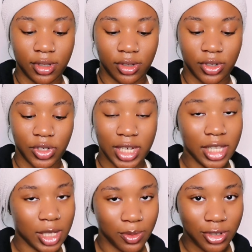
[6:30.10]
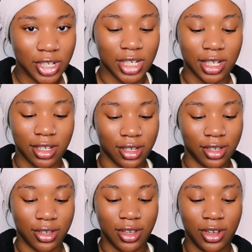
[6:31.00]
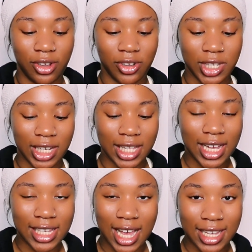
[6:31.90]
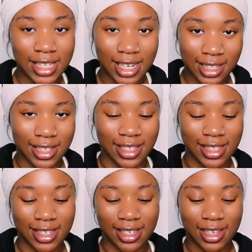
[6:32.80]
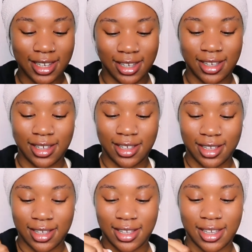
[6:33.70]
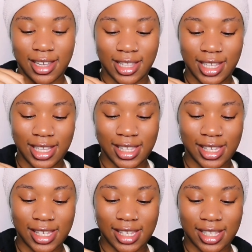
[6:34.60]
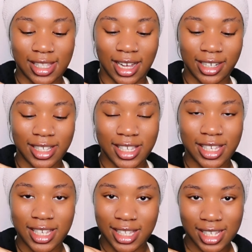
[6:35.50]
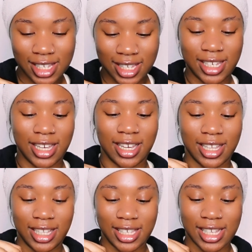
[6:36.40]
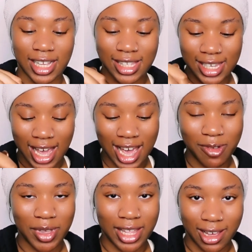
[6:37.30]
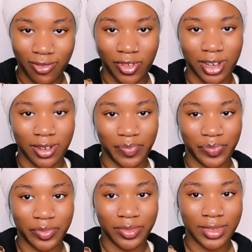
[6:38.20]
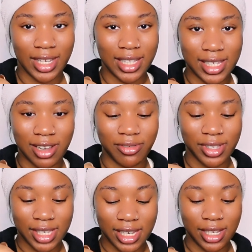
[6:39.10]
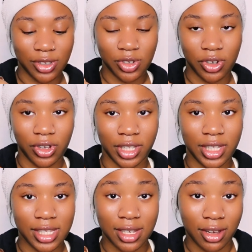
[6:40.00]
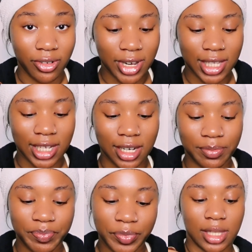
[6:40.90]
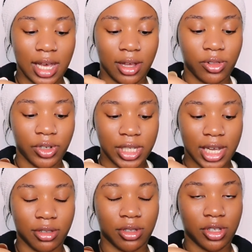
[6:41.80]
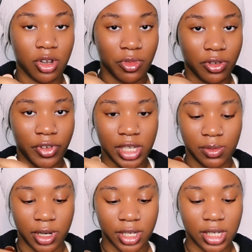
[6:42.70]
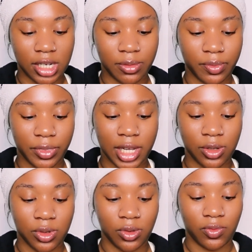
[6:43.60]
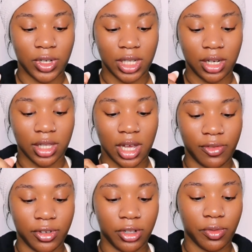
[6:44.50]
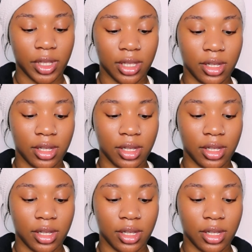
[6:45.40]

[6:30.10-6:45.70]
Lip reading: Your skin is bougie. Your skin has high standards. It needs that consistency. It needs that time and effort. It needs that routine, so you're gonna need to create that. That alongside with the turmeric face mask, that's what's really gonna have you glowing.